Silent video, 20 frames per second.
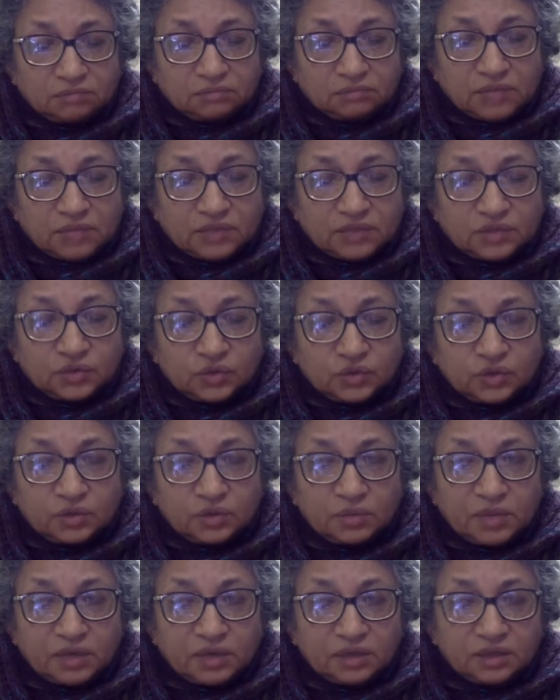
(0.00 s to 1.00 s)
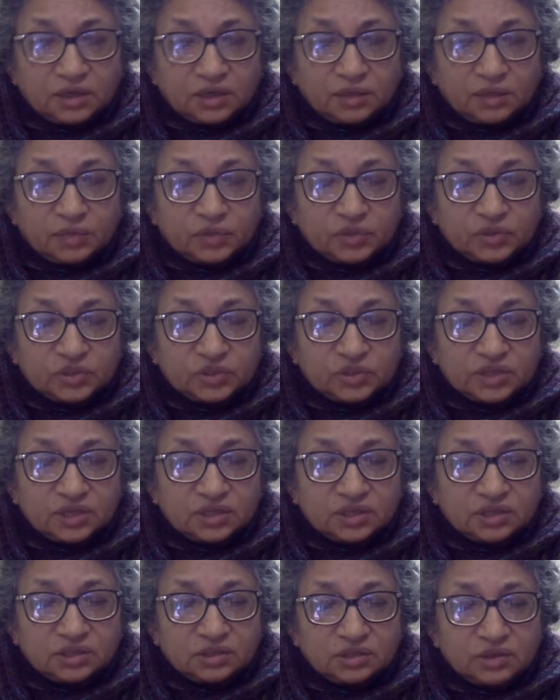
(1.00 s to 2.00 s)
as you know, in America, Bush said,
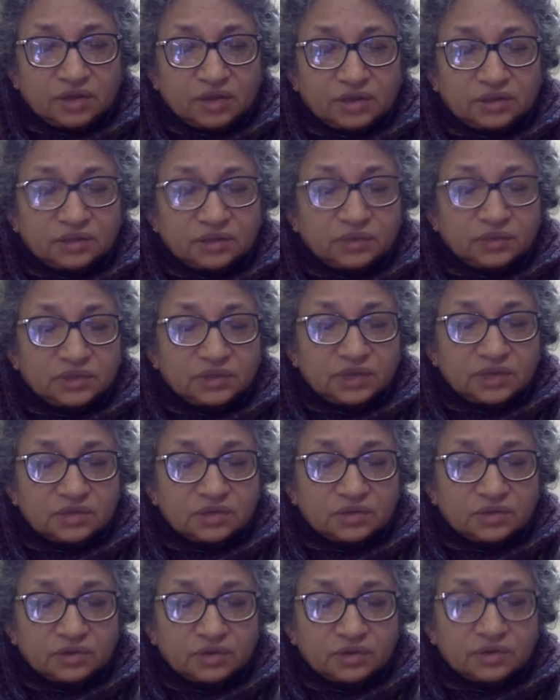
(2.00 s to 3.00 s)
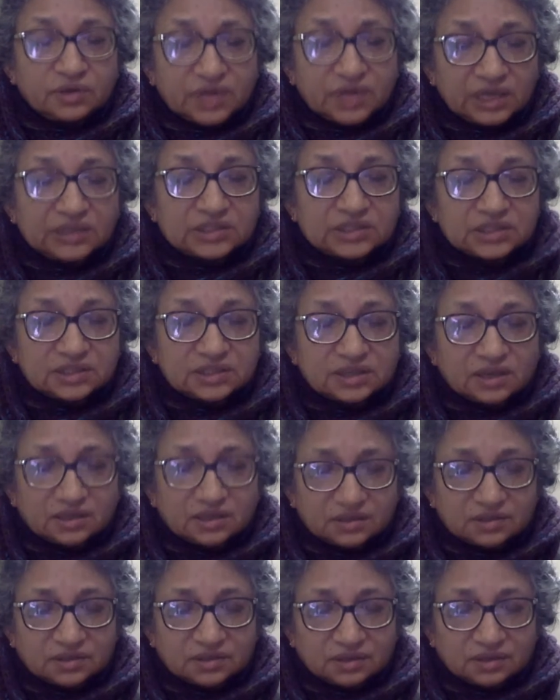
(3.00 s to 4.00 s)
you're either with us or you're against
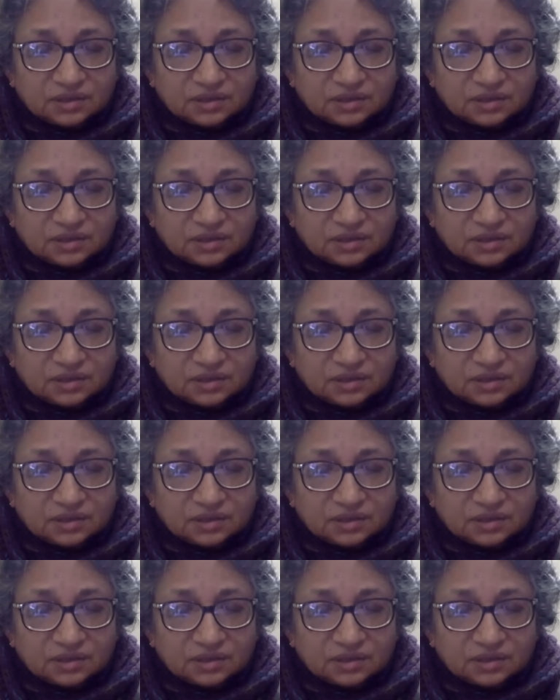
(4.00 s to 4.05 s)
us.